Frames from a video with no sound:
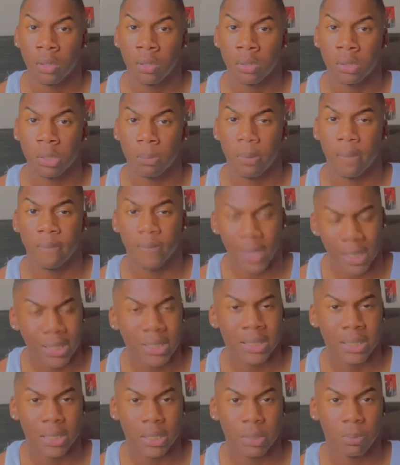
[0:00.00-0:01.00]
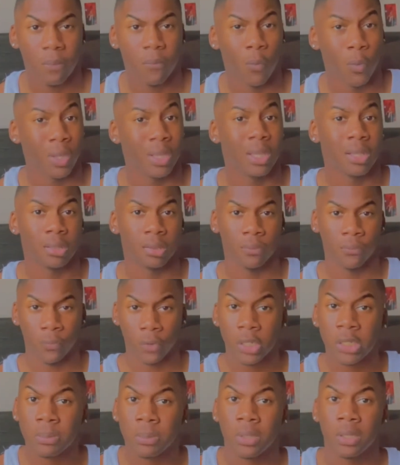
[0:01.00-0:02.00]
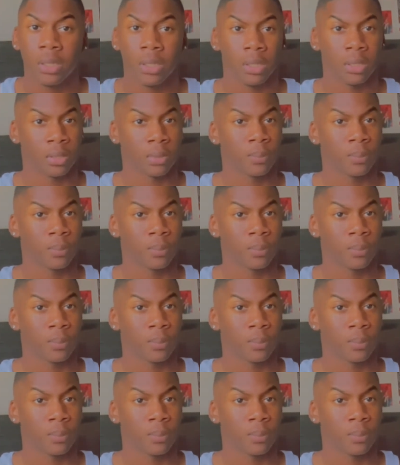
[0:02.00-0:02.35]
Some advices before you get to freshman year.